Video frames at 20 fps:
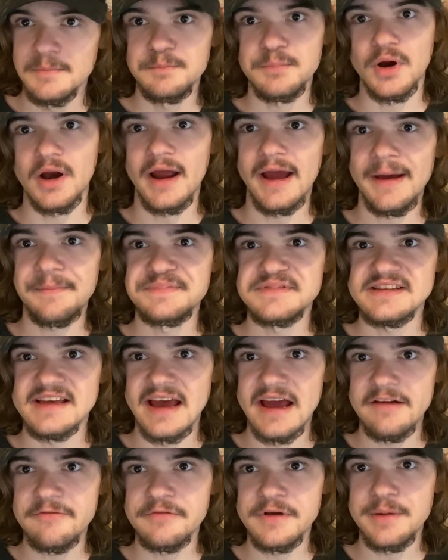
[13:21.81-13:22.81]
Perhaps
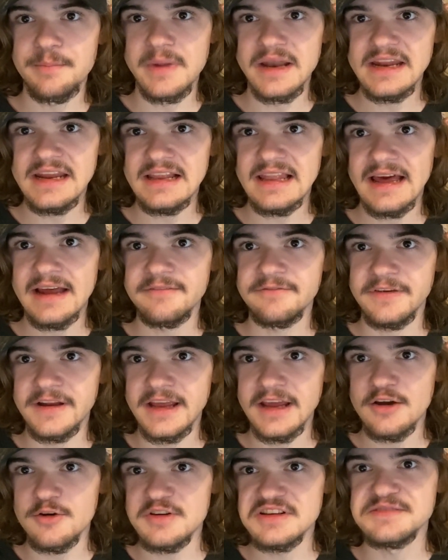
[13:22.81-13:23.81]
every Minilad
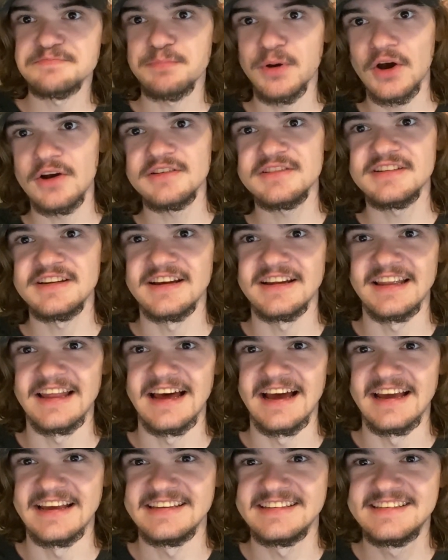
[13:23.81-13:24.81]
video is
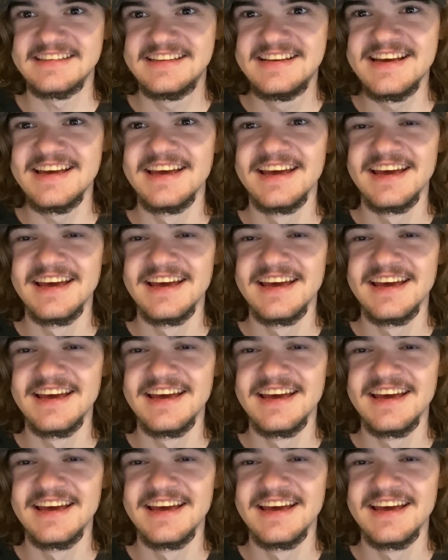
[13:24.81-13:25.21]
personalized.